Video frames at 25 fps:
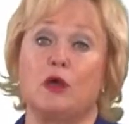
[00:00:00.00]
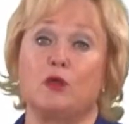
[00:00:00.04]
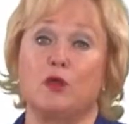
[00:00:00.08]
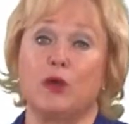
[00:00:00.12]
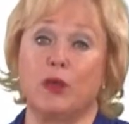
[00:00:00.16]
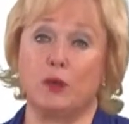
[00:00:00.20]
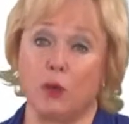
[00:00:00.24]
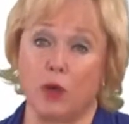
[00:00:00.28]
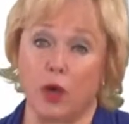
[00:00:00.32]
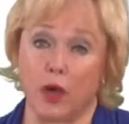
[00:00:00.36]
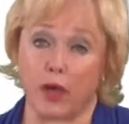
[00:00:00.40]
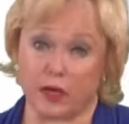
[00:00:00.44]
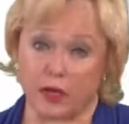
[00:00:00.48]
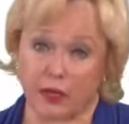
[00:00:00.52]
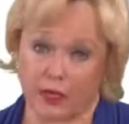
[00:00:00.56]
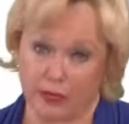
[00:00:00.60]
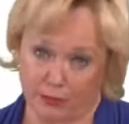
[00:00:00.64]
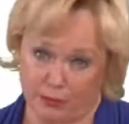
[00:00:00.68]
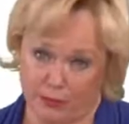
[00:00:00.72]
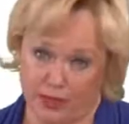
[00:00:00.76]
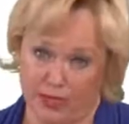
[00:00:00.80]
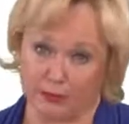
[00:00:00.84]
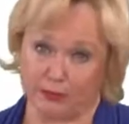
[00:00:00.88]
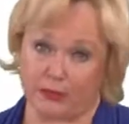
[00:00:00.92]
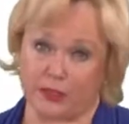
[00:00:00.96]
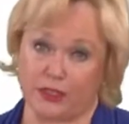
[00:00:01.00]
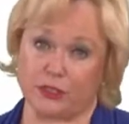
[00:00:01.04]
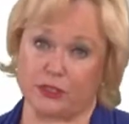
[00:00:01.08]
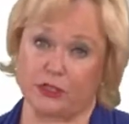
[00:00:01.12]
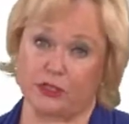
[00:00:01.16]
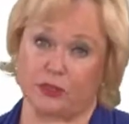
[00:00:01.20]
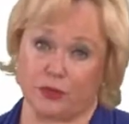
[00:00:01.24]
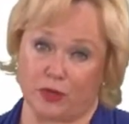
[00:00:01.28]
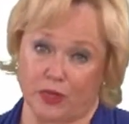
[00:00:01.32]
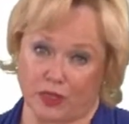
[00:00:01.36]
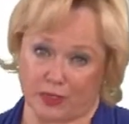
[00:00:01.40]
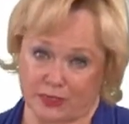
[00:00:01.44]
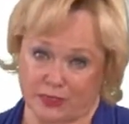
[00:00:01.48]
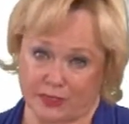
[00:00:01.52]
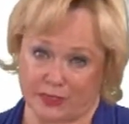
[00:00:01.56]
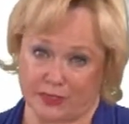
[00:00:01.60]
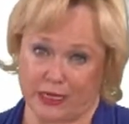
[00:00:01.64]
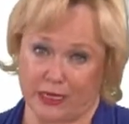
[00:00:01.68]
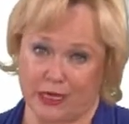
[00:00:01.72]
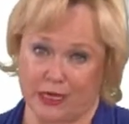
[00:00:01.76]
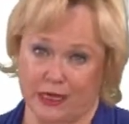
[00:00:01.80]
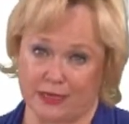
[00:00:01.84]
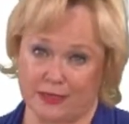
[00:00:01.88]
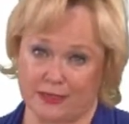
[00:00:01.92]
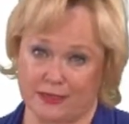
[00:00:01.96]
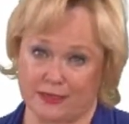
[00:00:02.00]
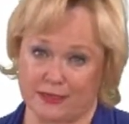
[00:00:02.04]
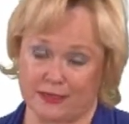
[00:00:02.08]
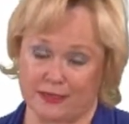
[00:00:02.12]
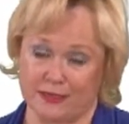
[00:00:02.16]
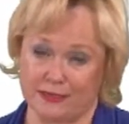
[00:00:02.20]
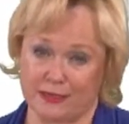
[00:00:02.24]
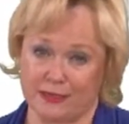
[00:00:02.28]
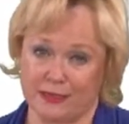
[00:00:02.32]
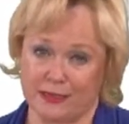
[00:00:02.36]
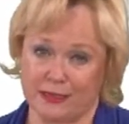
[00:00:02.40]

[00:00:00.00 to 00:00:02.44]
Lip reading: We want a commitment to our stocks.